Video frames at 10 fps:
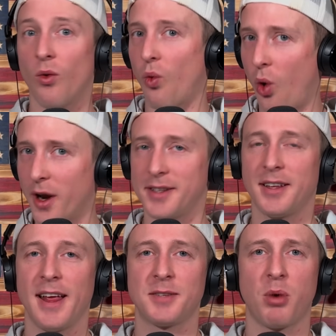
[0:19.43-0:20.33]
What is
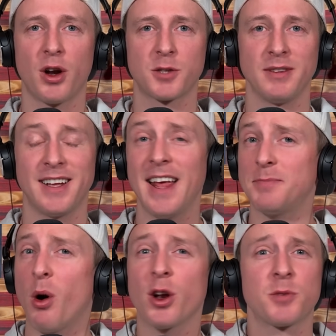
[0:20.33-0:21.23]
today's punishment? Today's
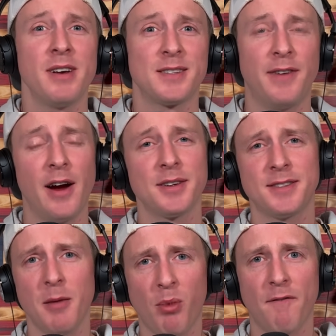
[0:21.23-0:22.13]
punishment is very
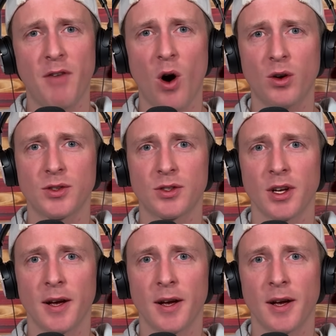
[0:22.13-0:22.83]
simple, folks.